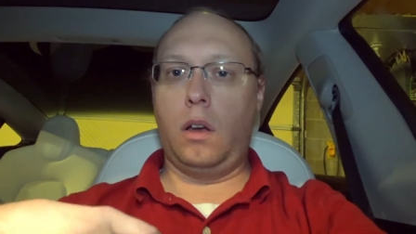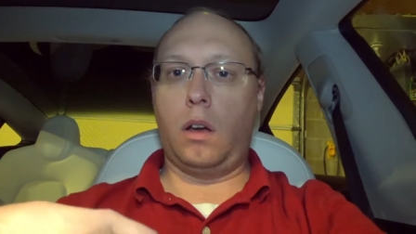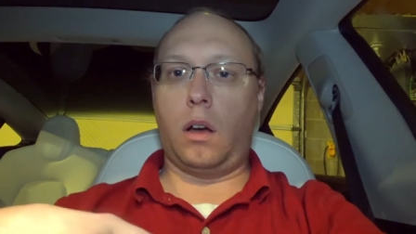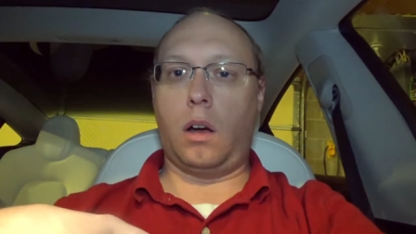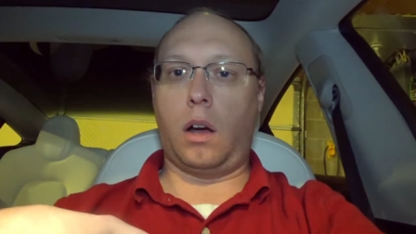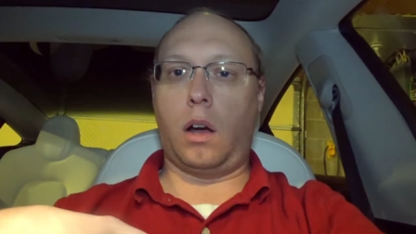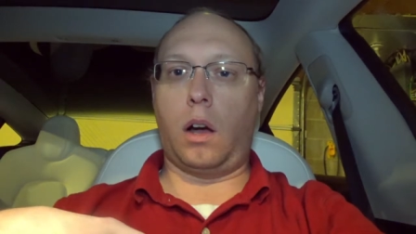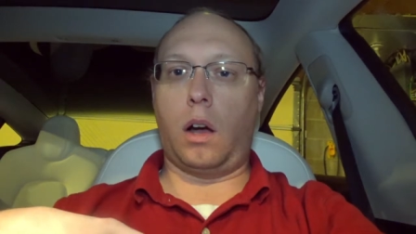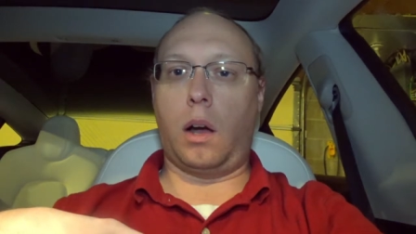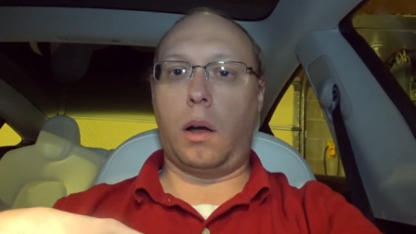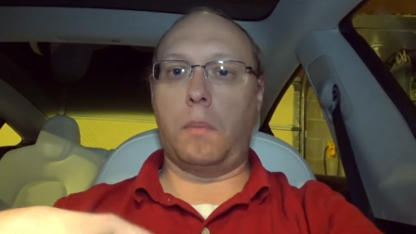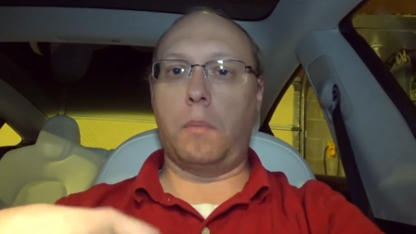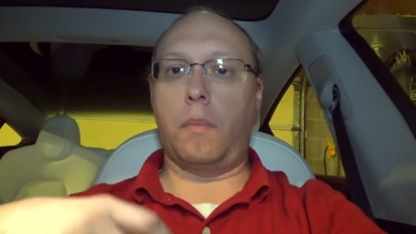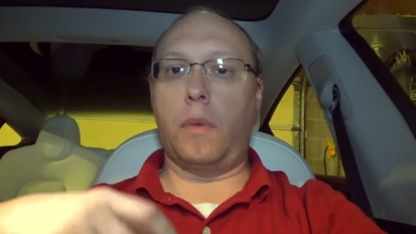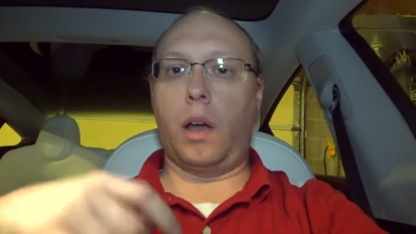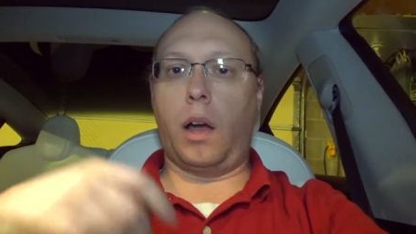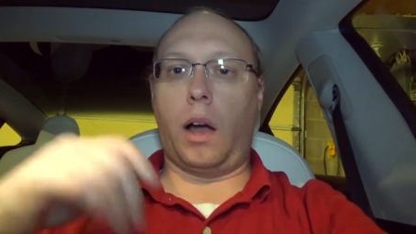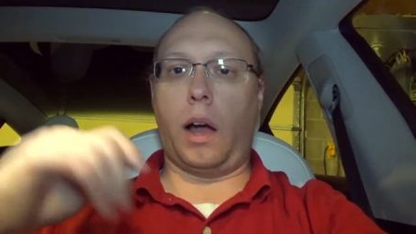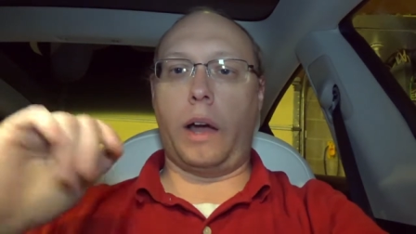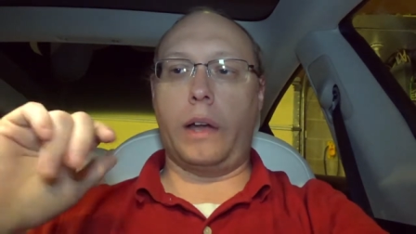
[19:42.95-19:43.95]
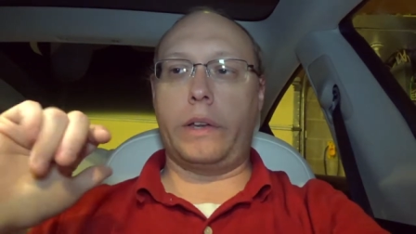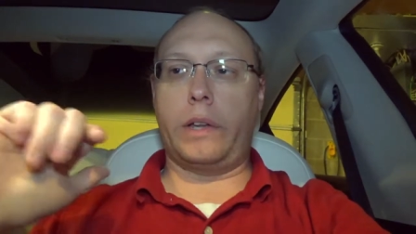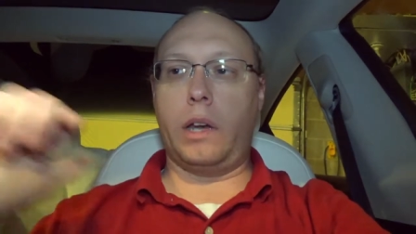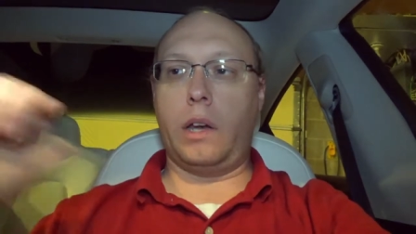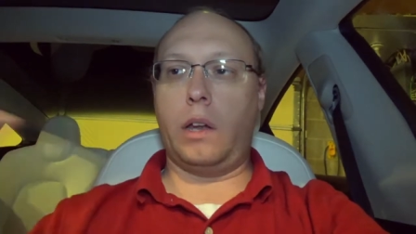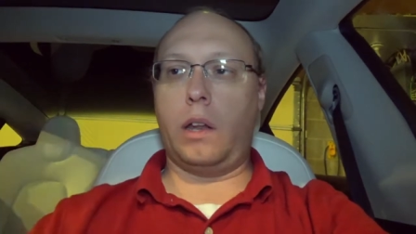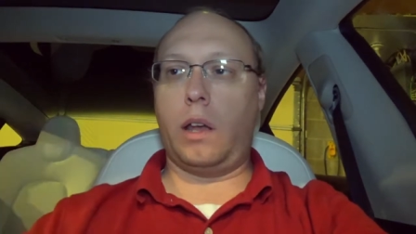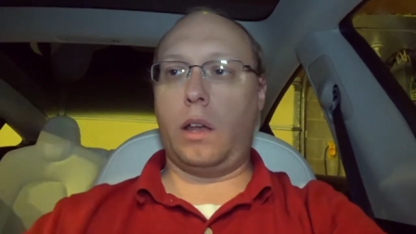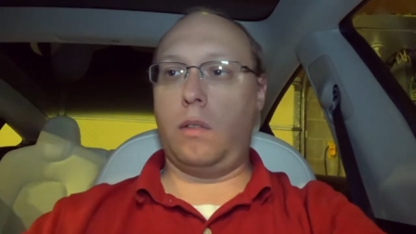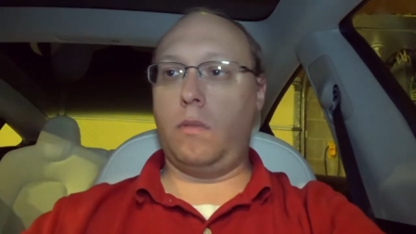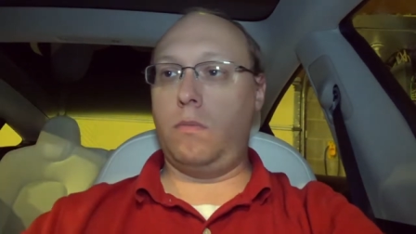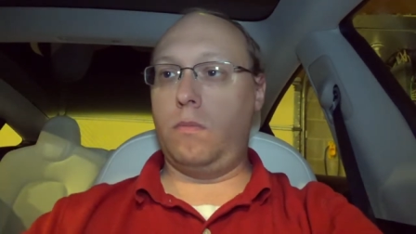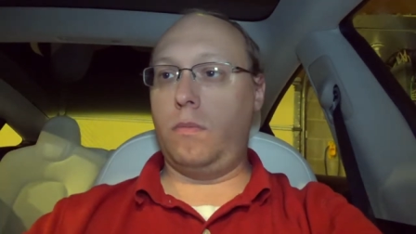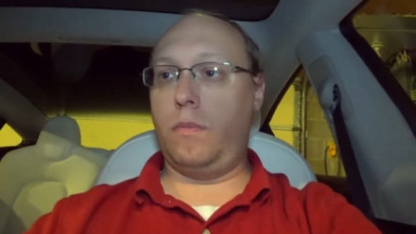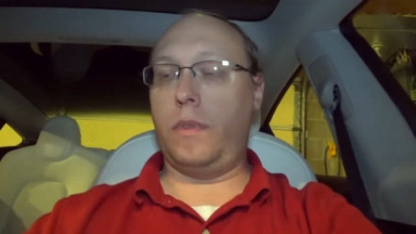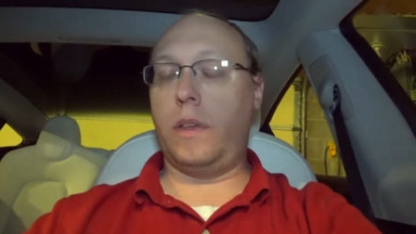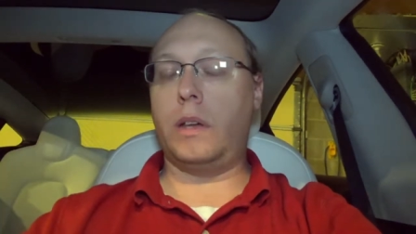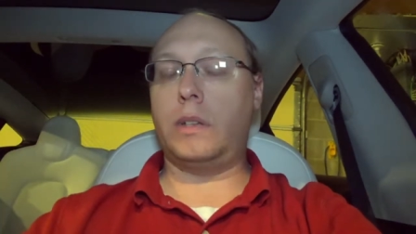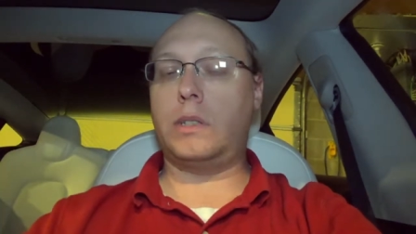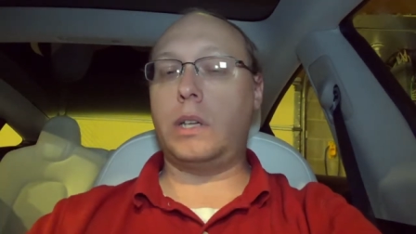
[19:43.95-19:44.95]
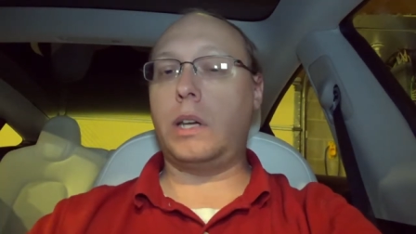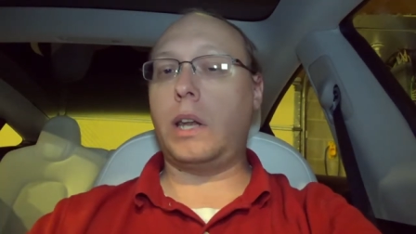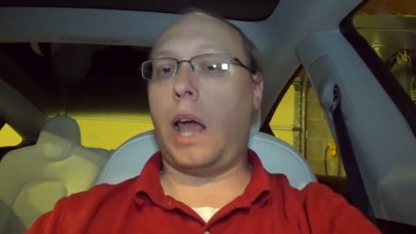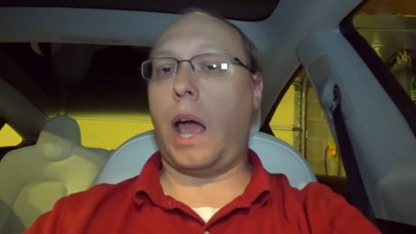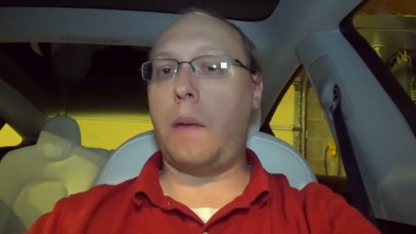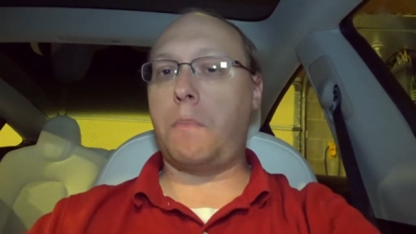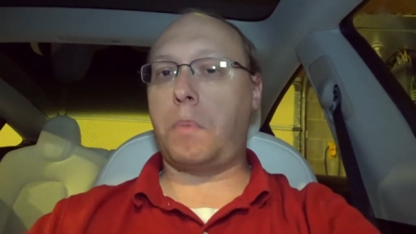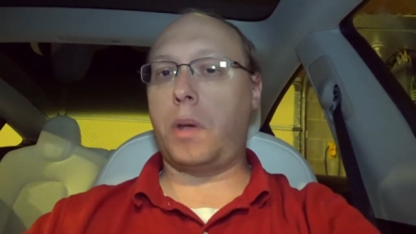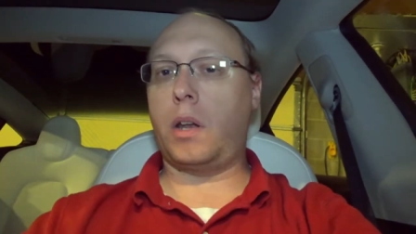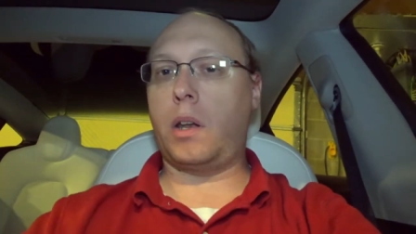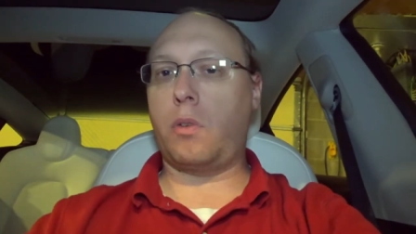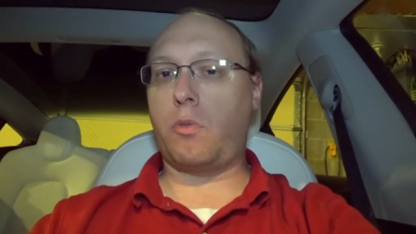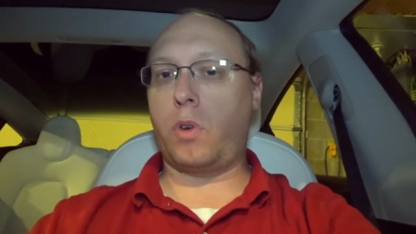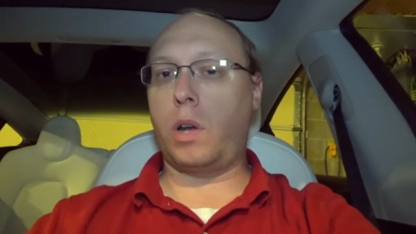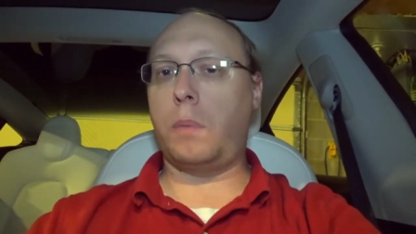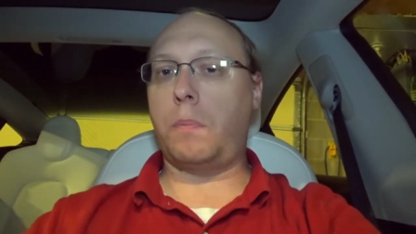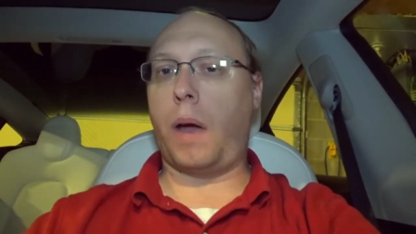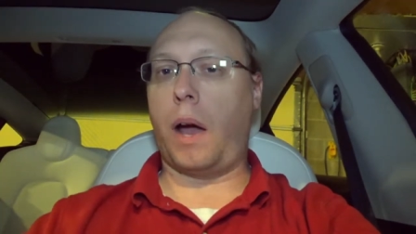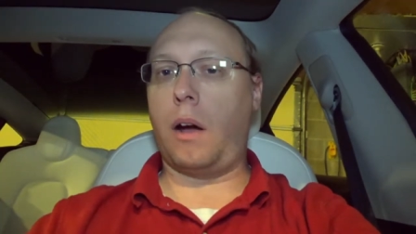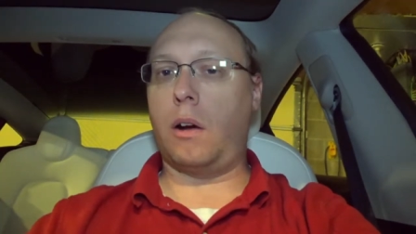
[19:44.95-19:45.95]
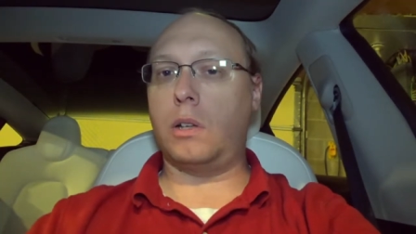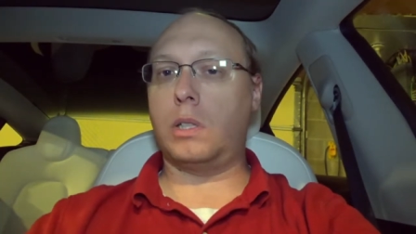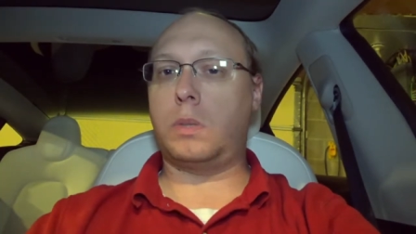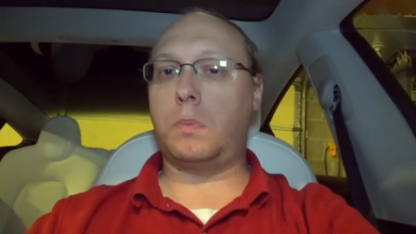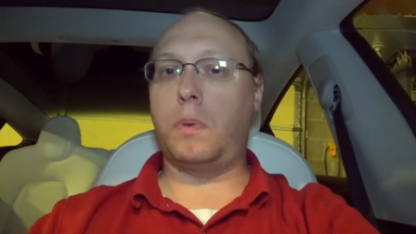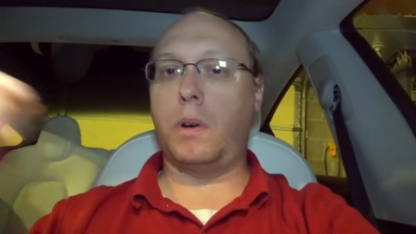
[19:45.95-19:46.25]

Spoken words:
It did happen to rebalance,